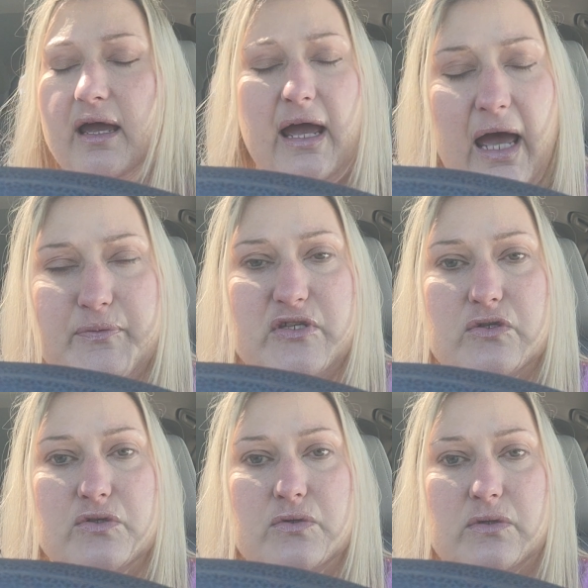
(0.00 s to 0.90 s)

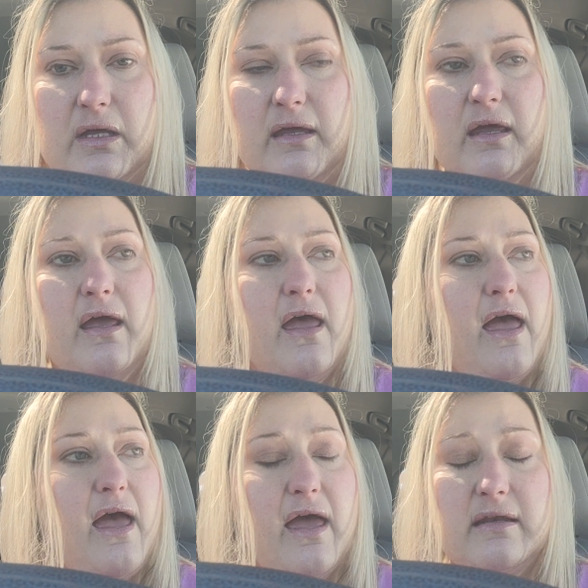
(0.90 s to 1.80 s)
Absolutely.
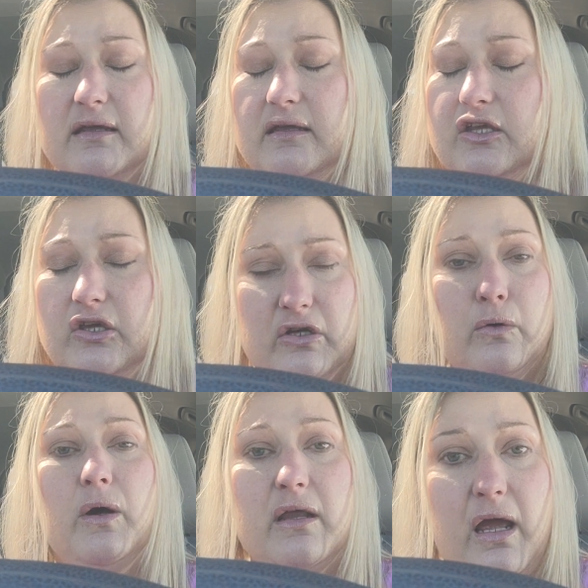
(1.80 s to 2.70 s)
And you know
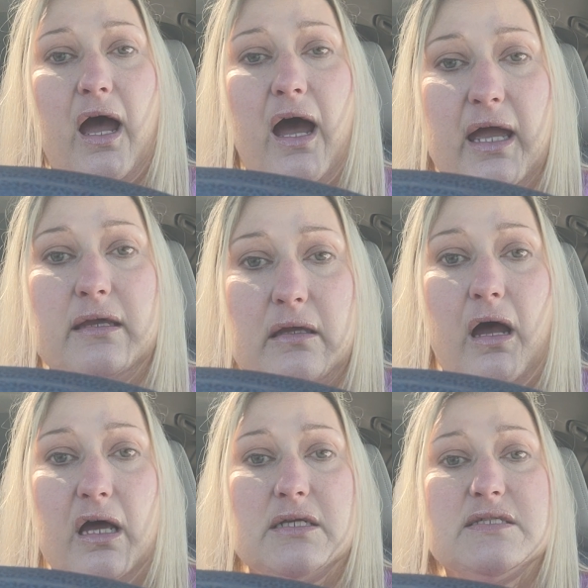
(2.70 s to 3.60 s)
what? I
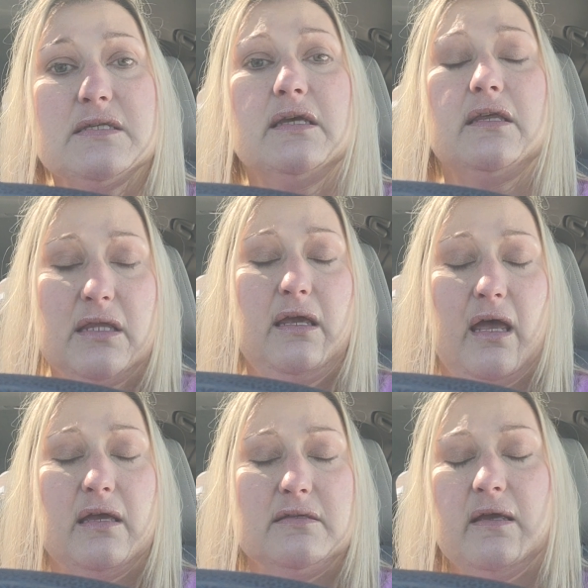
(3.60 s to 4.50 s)
honestly, at the
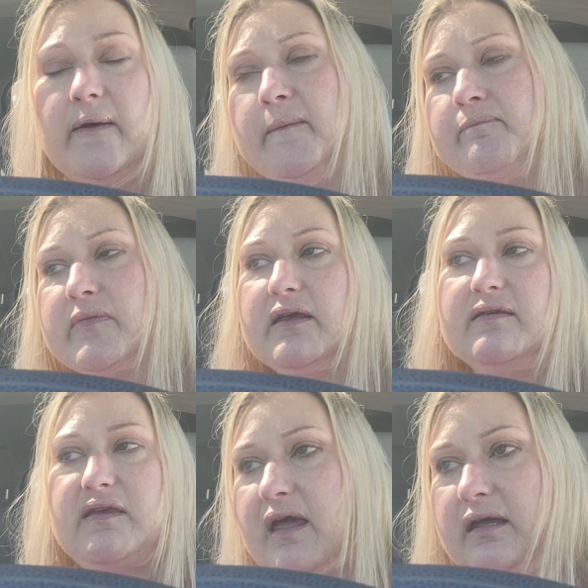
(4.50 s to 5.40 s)
end,
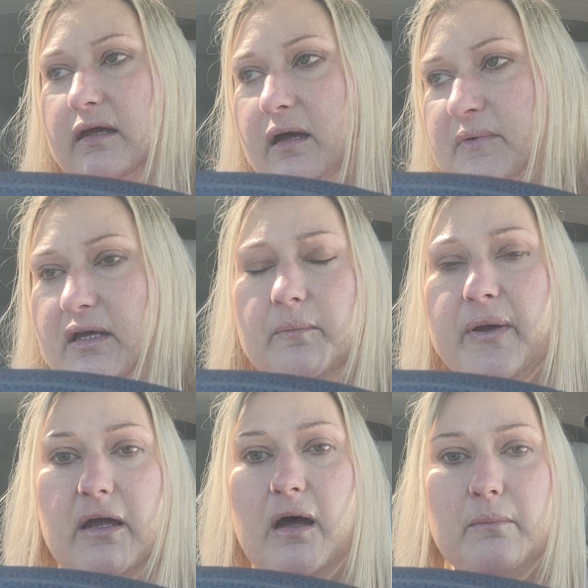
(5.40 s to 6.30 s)
saying I'm going to
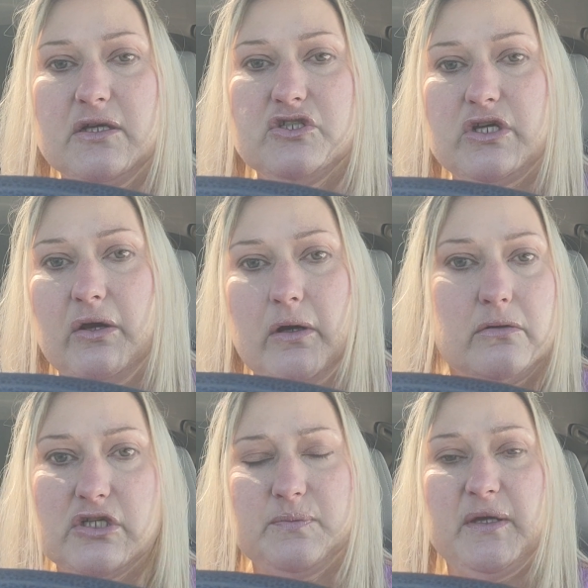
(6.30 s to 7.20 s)
pick up Mounjaro
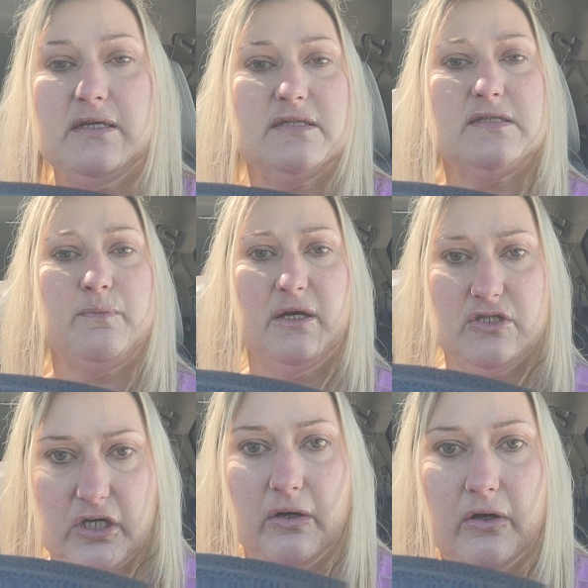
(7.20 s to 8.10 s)
just because it's
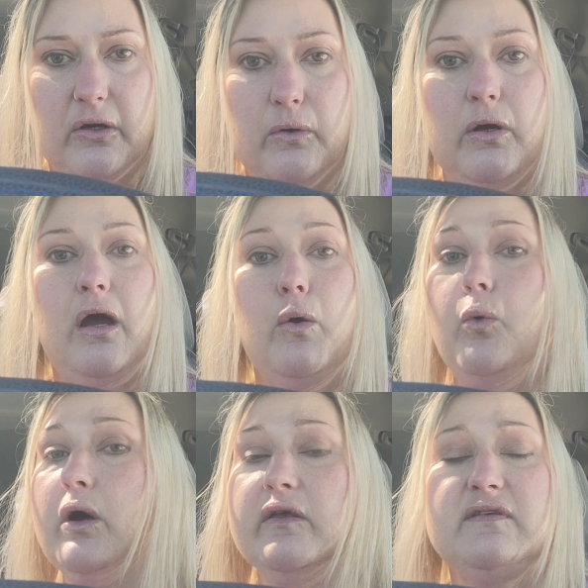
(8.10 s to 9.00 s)
Mounjaro
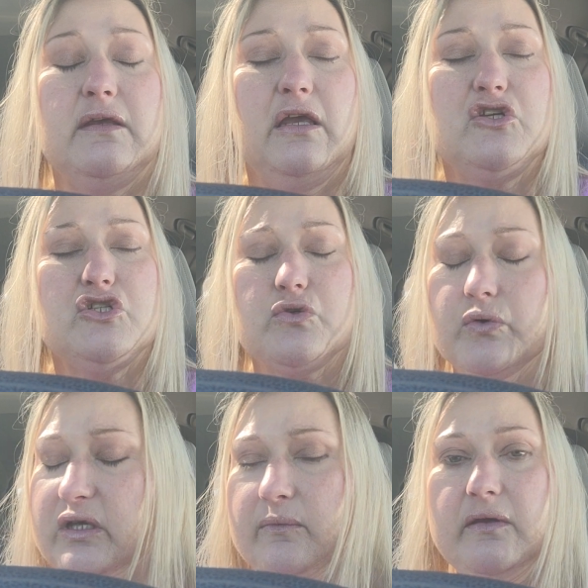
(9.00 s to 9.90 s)
was
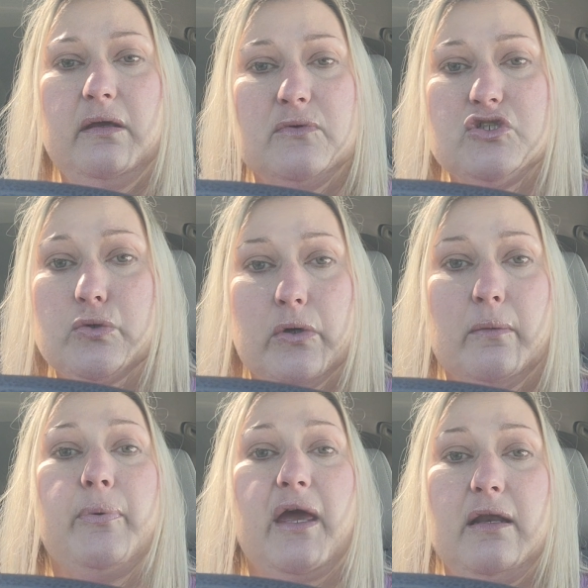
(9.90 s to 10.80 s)
extremely immature
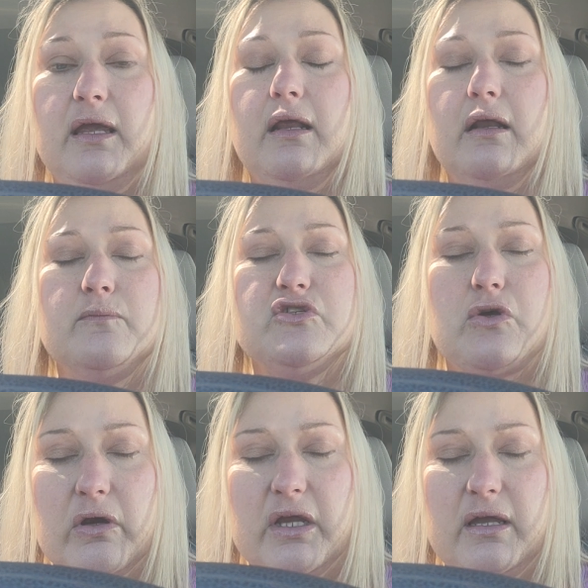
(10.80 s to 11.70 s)
and petty, and I'm
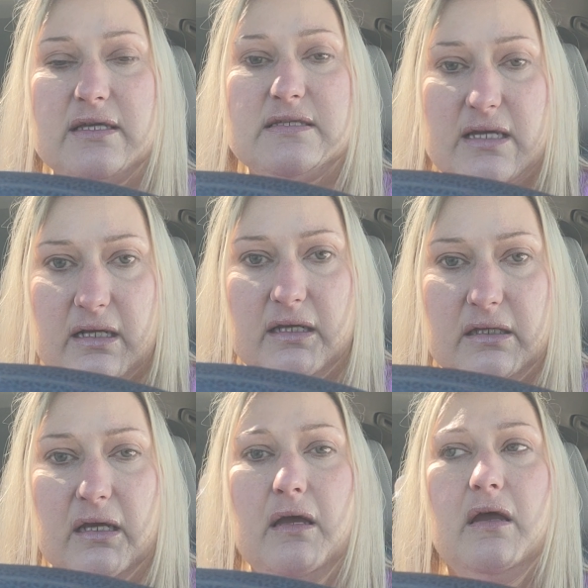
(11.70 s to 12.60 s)
sorry I said
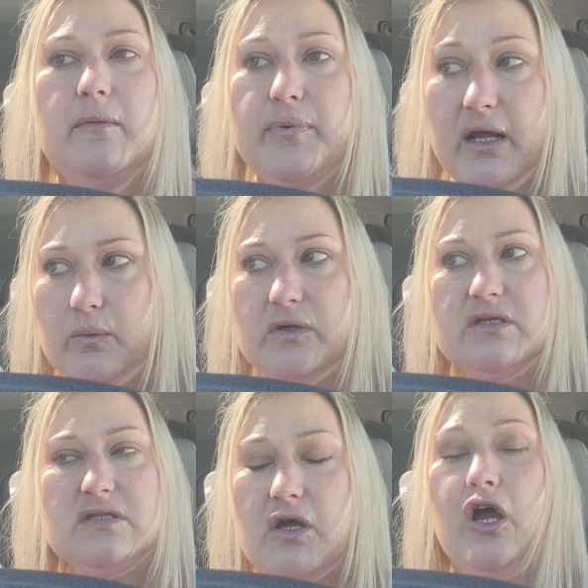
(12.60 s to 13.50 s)
it, but I
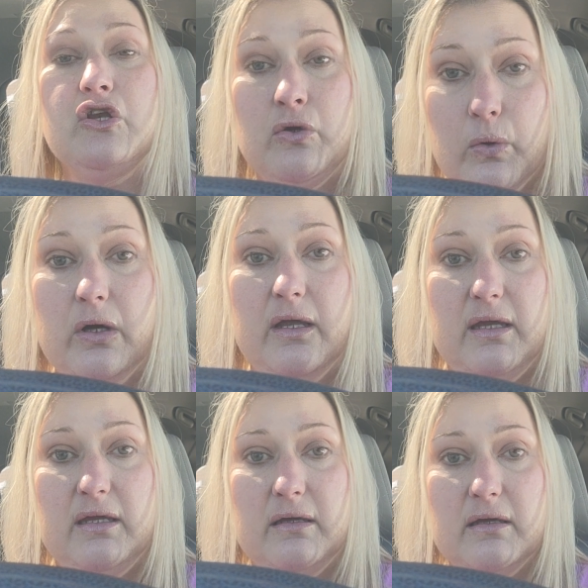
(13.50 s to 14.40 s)
was
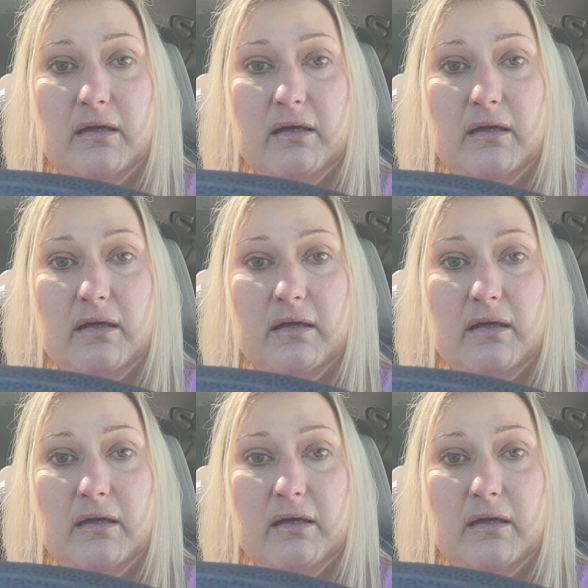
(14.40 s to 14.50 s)
annoyed